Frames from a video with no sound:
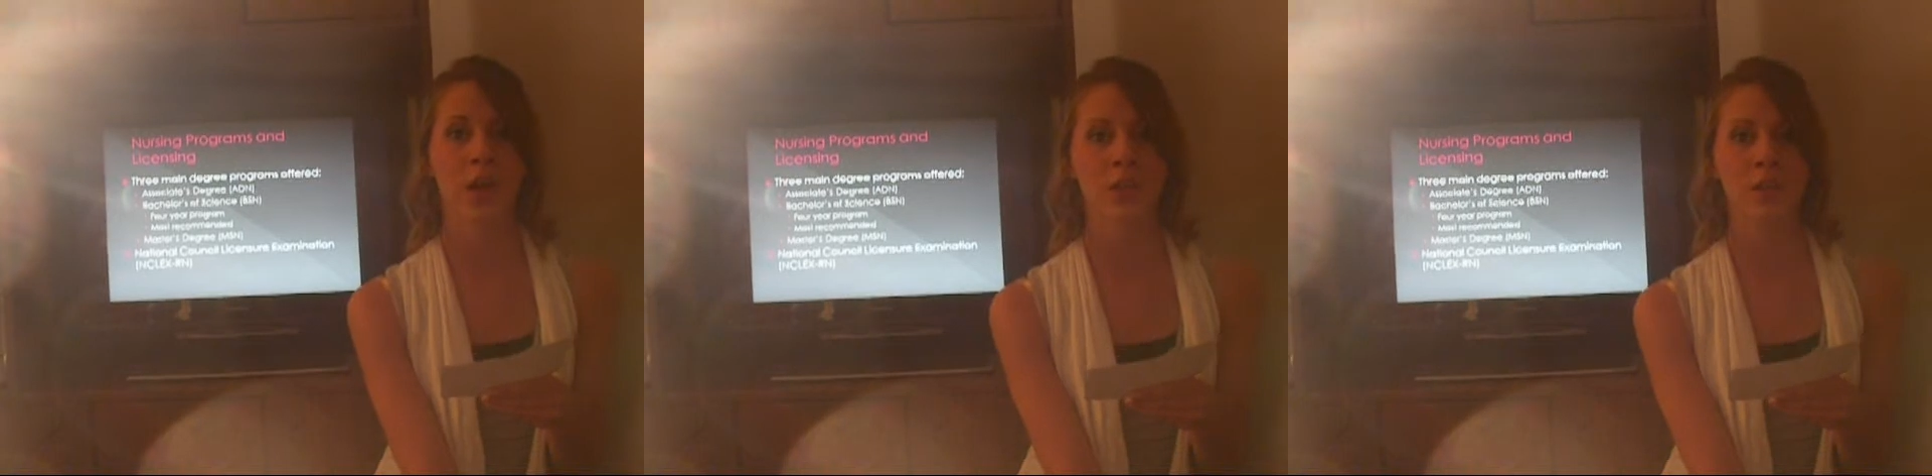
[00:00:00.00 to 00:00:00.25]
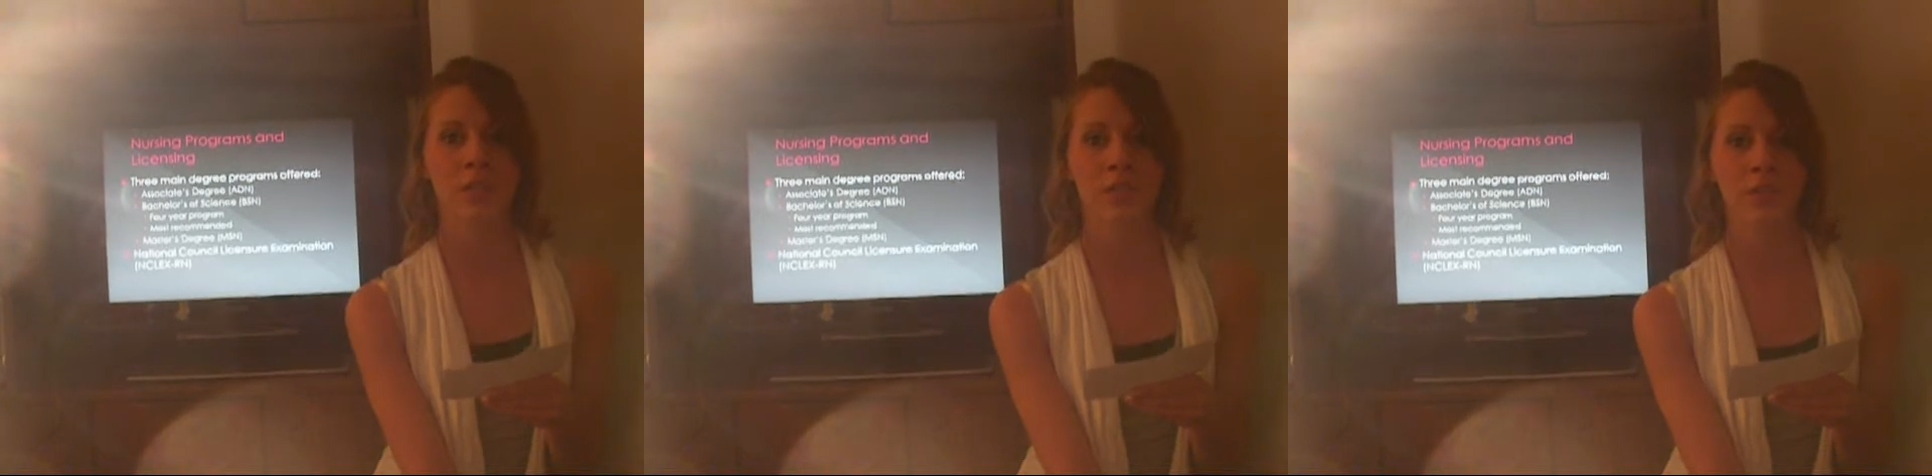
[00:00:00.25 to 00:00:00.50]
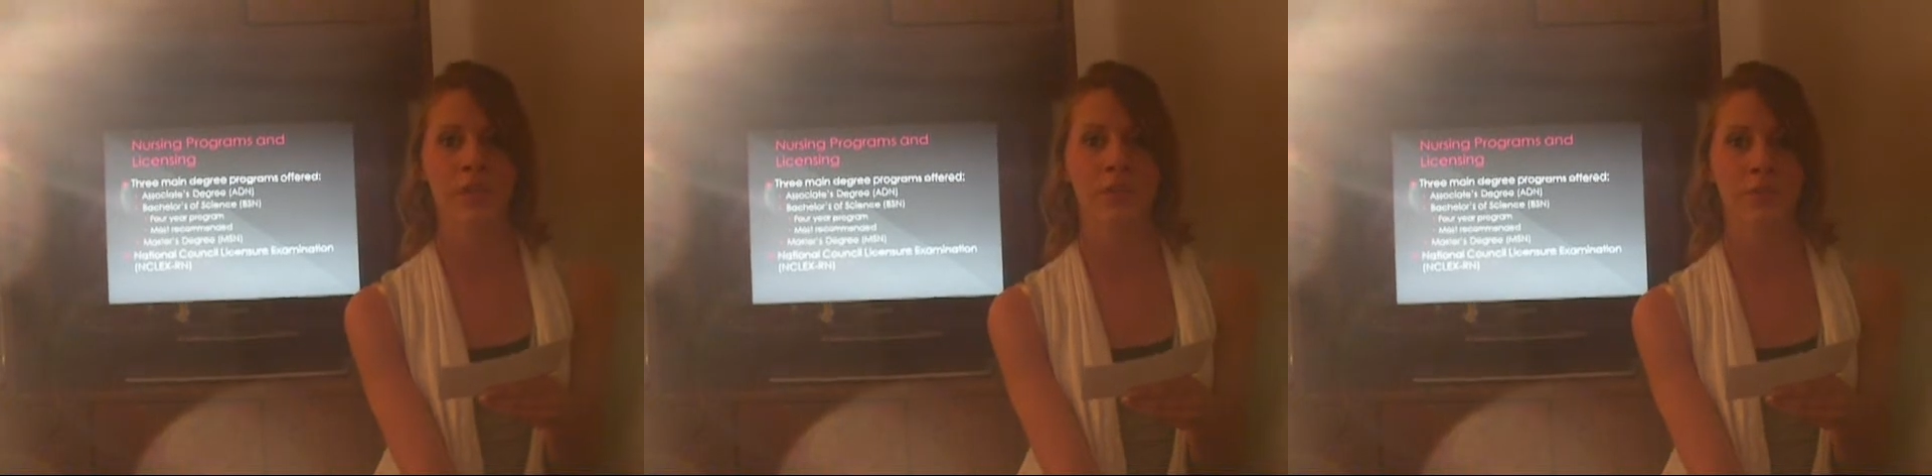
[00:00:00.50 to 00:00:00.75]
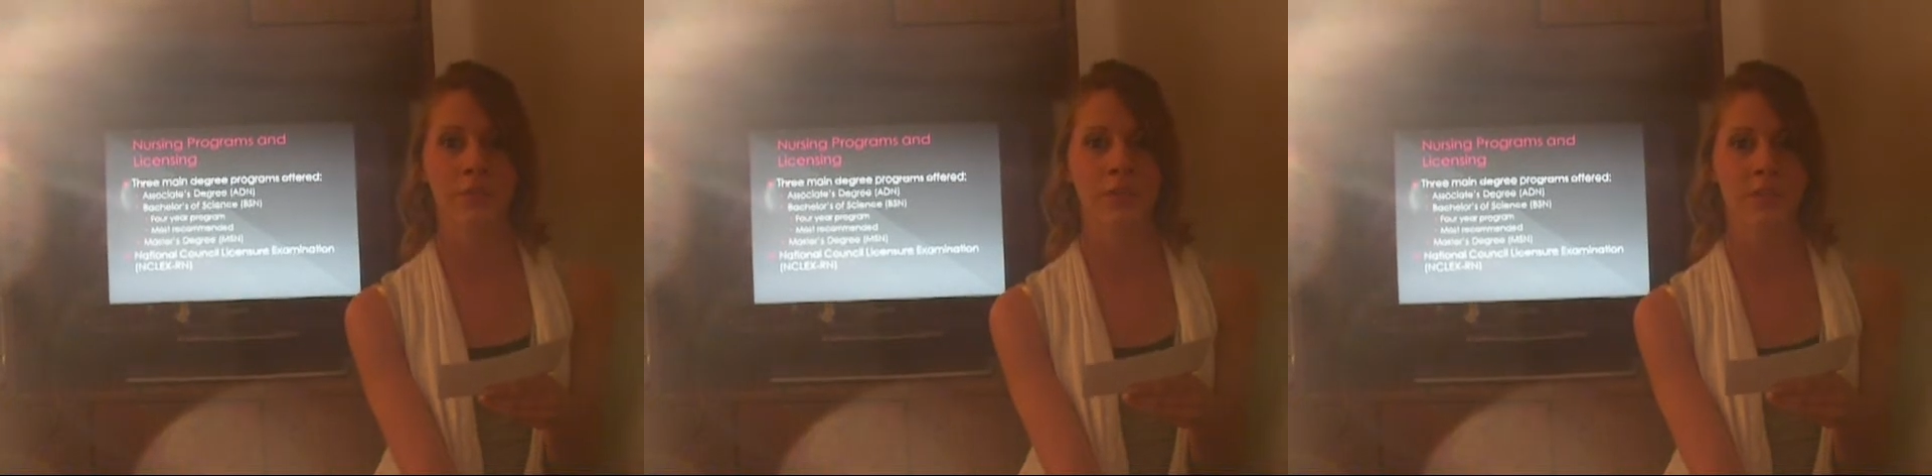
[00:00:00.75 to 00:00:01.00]
colleges
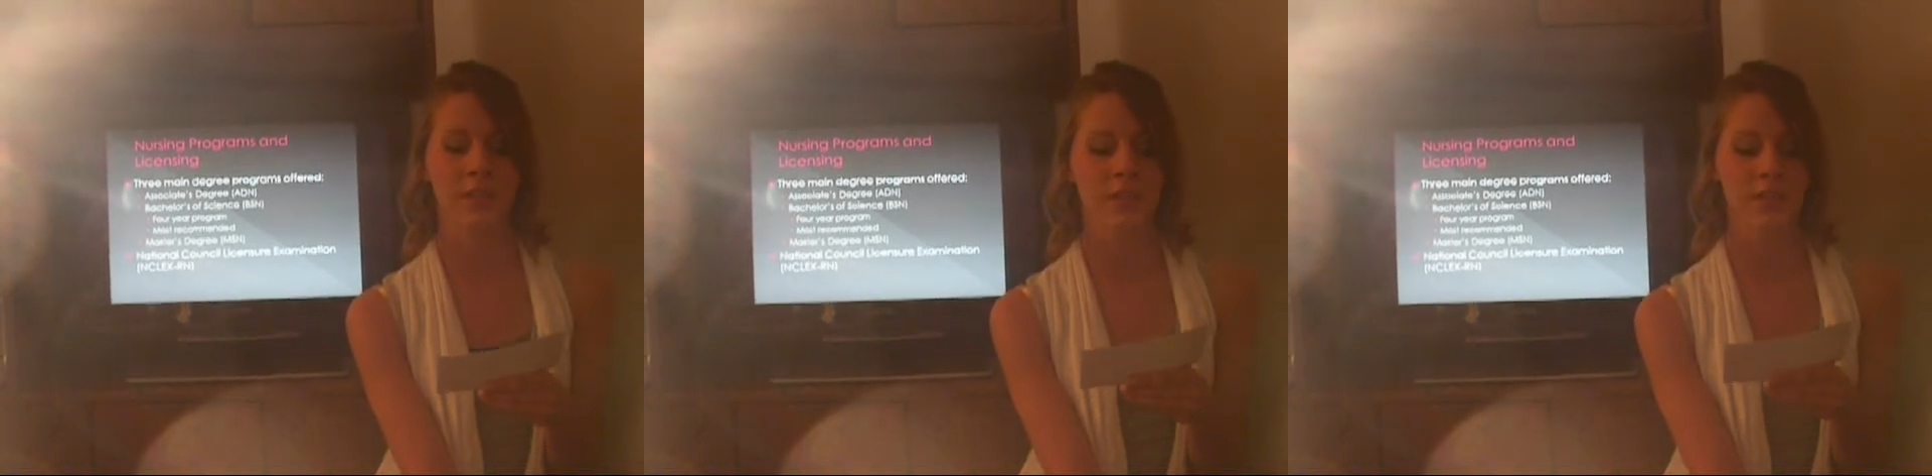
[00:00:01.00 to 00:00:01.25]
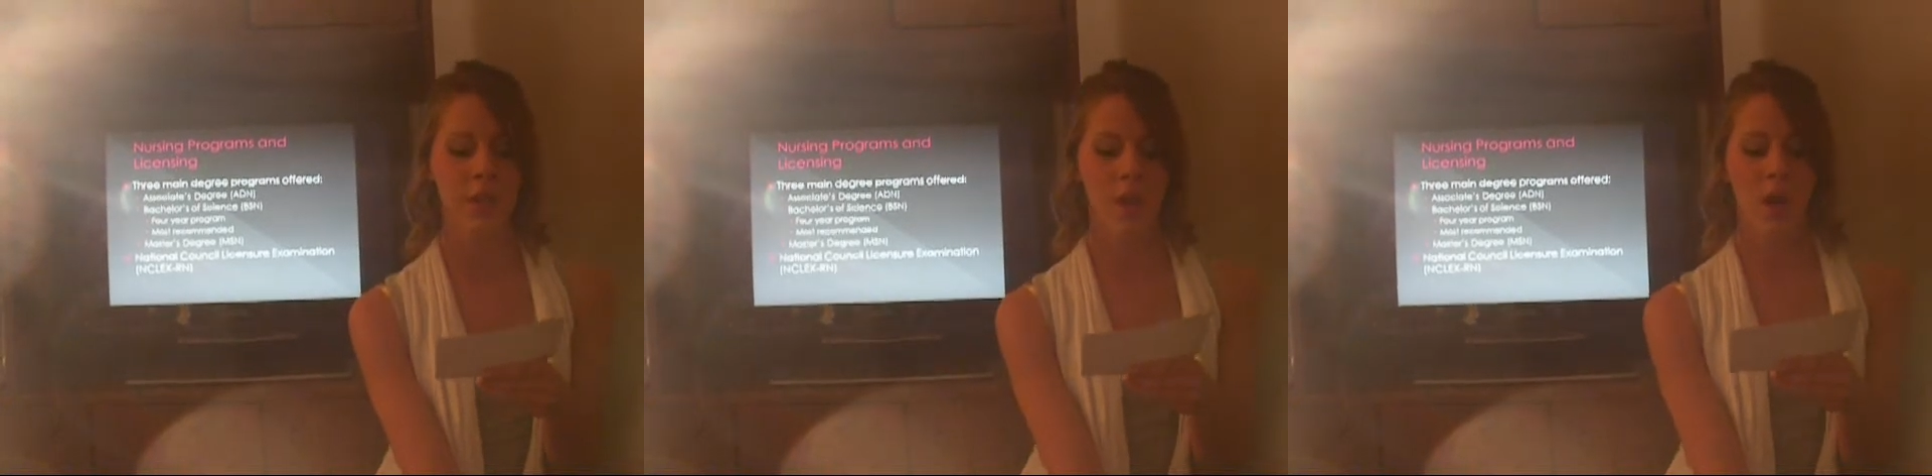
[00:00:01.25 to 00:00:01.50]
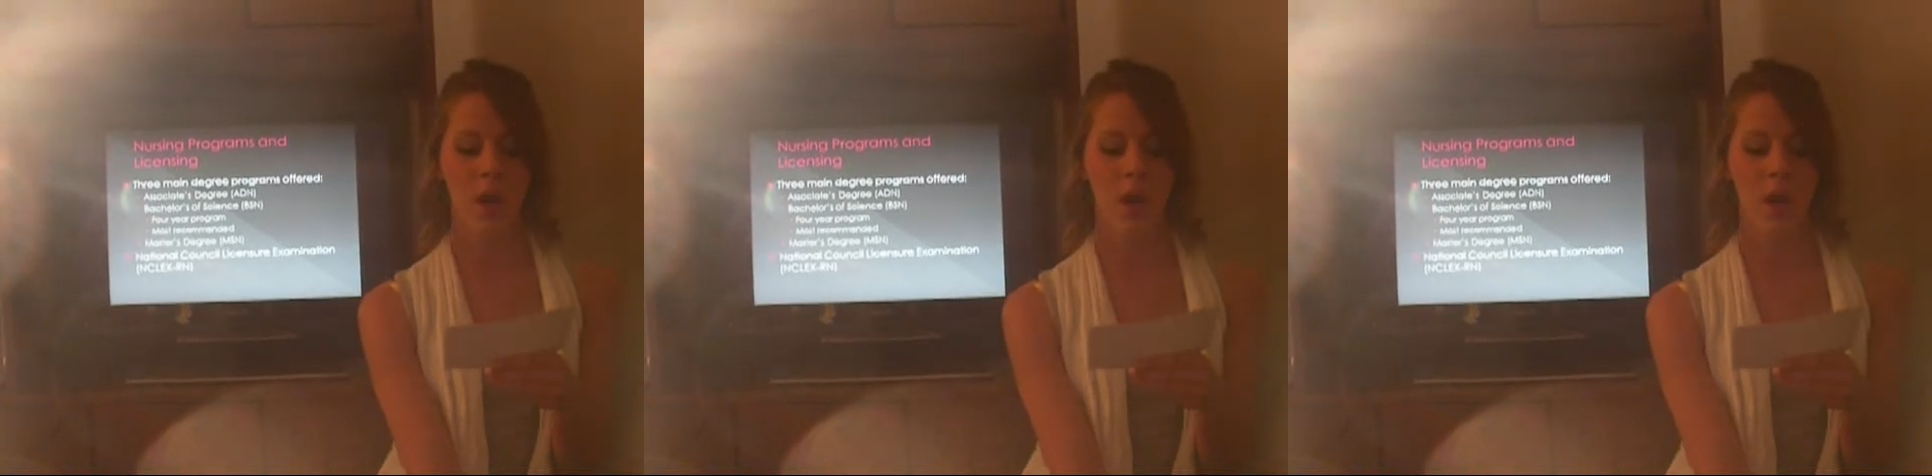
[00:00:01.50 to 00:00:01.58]
and universities